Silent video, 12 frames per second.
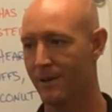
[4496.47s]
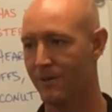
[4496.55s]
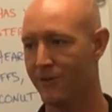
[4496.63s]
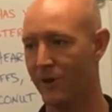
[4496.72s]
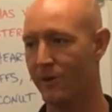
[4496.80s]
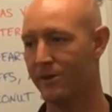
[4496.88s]

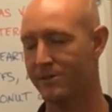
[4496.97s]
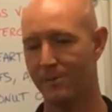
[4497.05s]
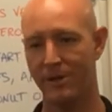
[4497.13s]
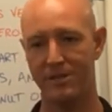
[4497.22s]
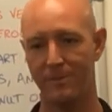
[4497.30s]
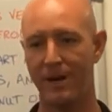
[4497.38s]
So there's a
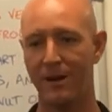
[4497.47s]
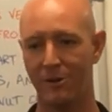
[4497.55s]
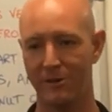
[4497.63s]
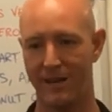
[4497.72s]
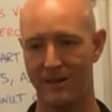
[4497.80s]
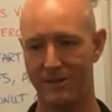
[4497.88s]
bunch of
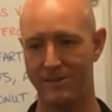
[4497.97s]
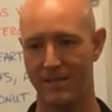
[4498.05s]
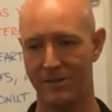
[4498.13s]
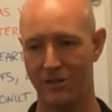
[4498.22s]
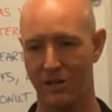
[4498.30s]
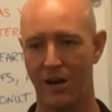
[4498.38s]
medical doctors
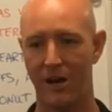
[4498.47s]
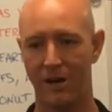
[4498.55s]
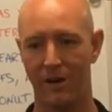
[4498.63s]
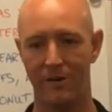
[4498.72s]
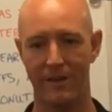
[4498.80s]
in Chicago